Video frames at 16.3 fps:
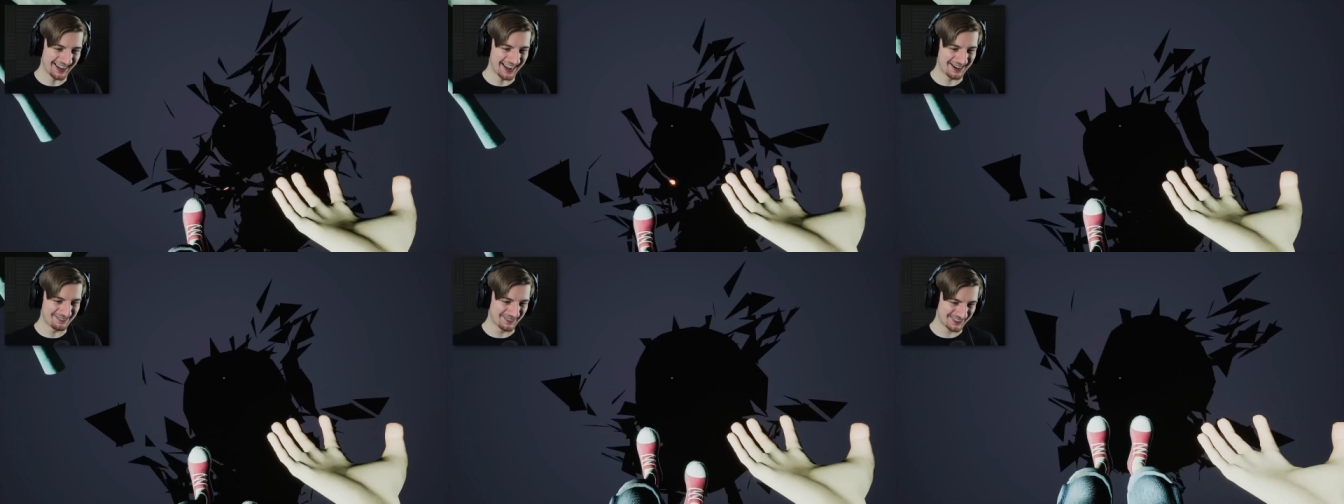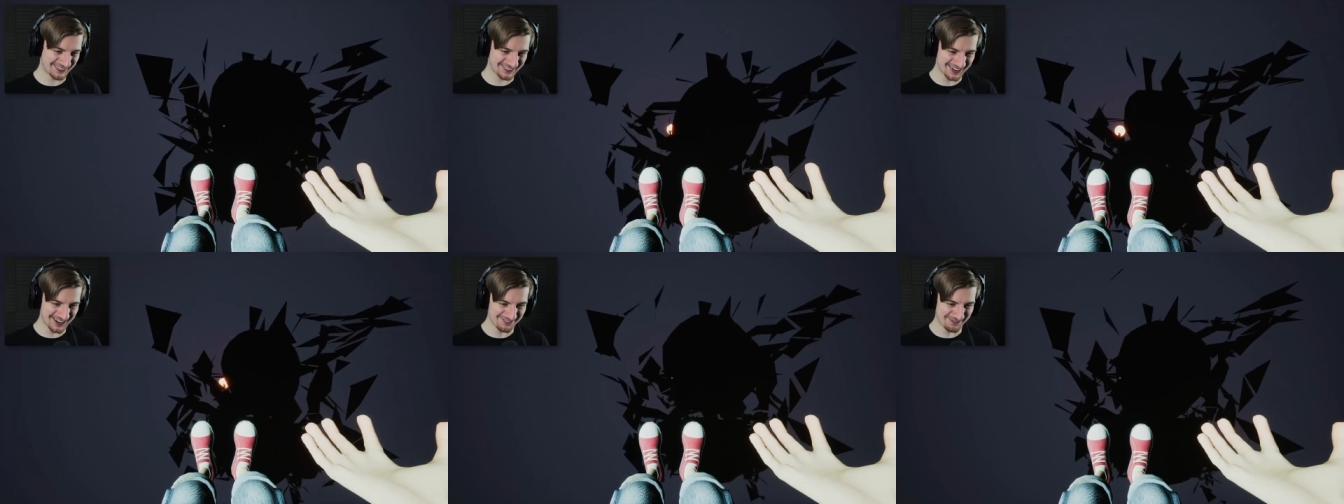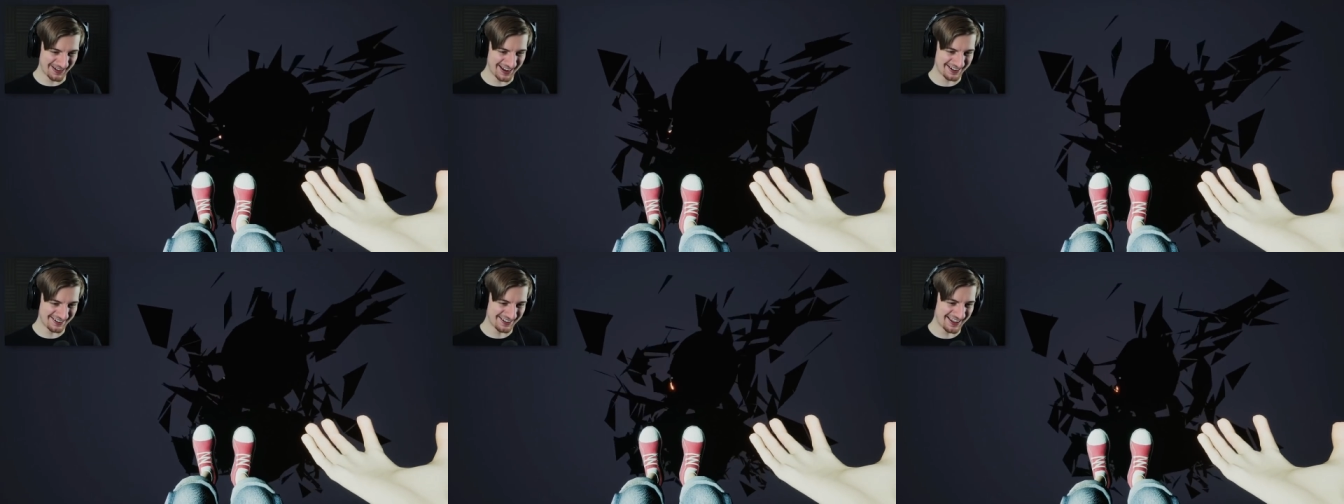hey, what's good,
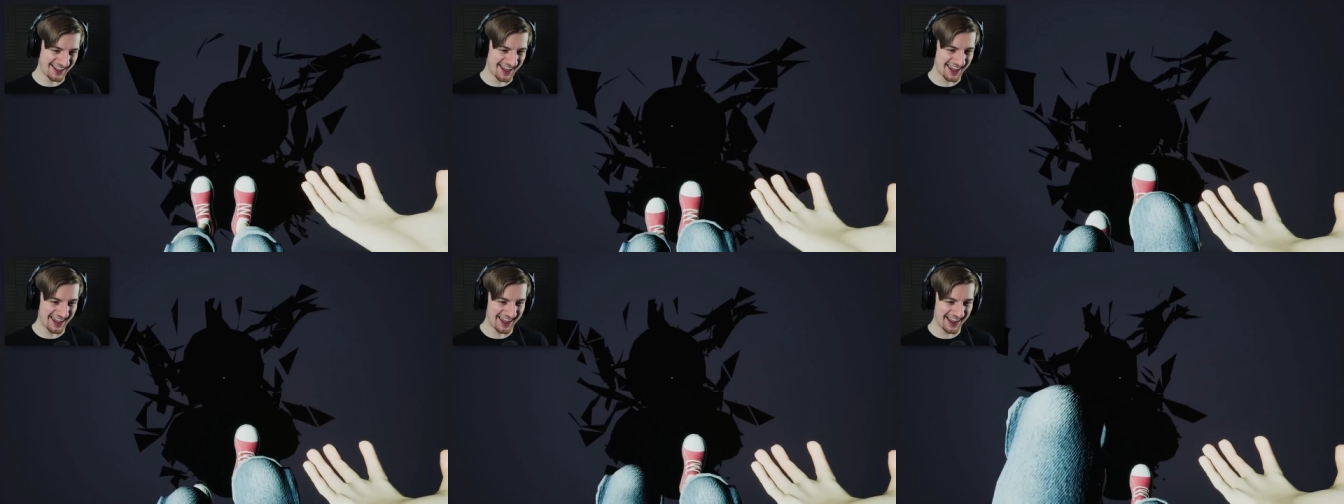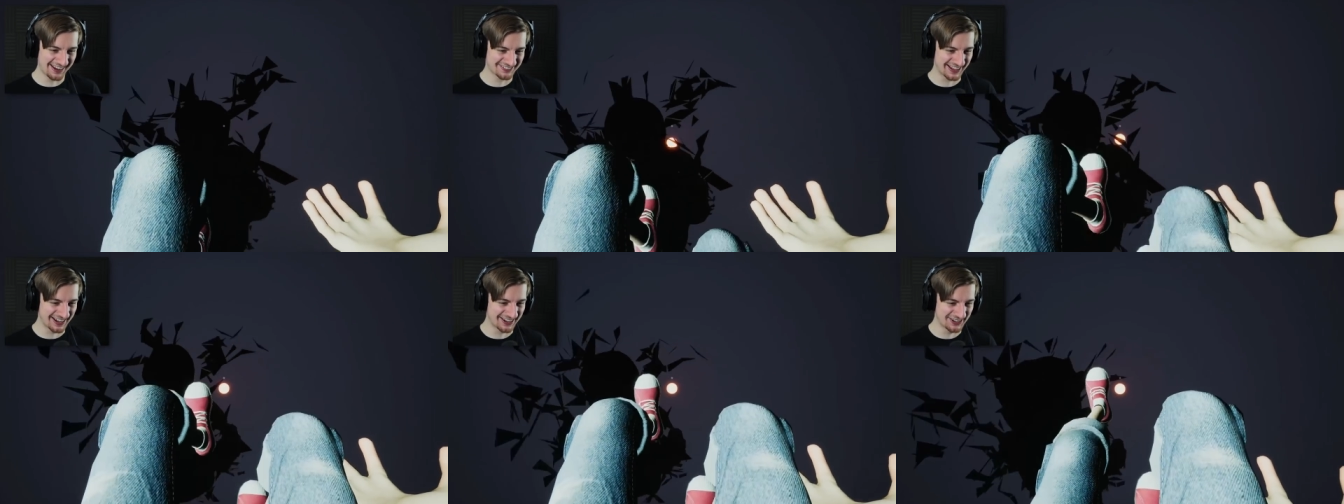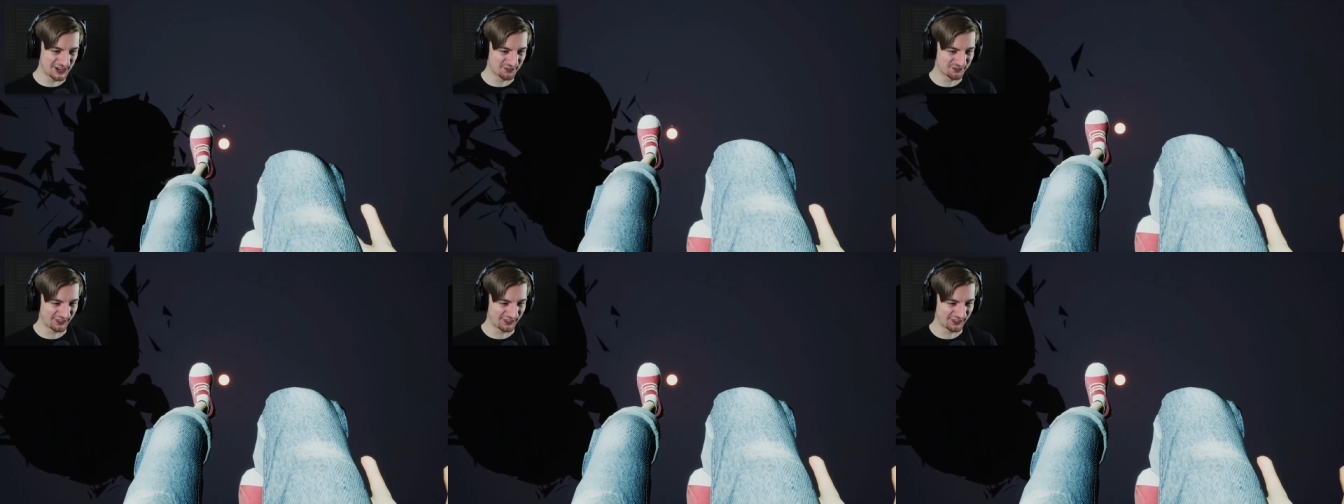man? Hey, stand on your